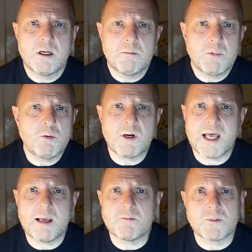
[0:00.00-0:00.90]
But what
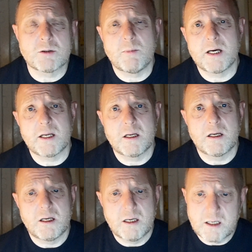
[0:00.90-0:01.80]
happened to my
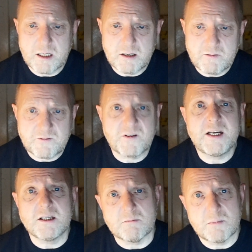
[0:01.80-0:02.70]

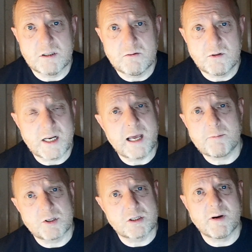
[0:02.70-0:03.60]
freedom? What happened
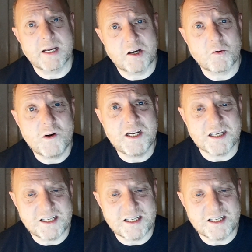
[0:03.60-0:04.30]
to my career?